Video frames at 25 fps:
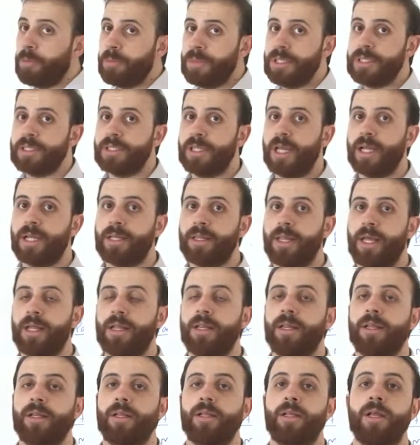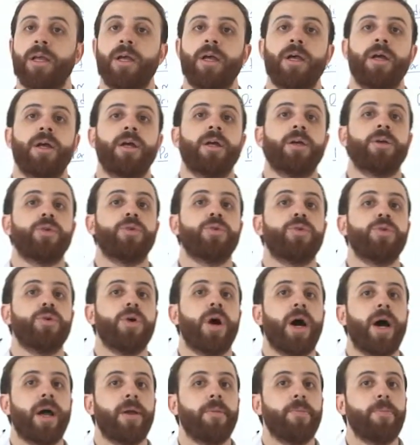mistake that you
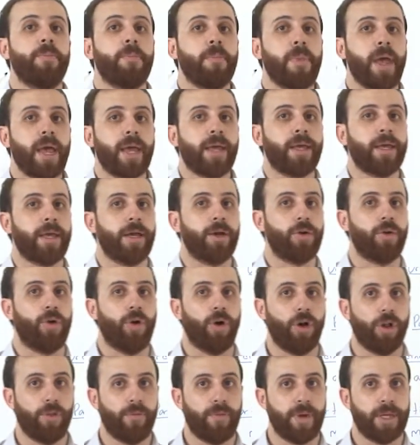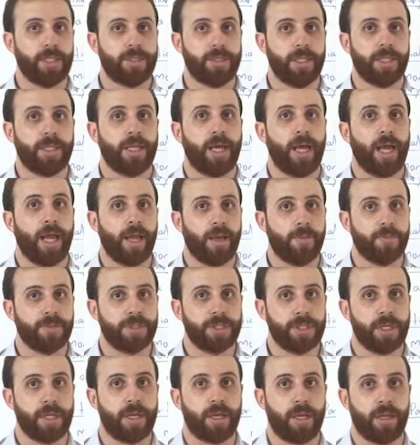are making always that I am
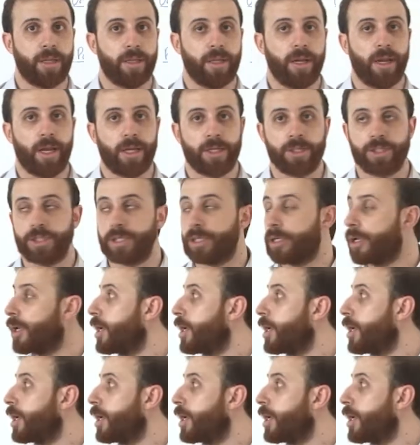seeing in the lecture.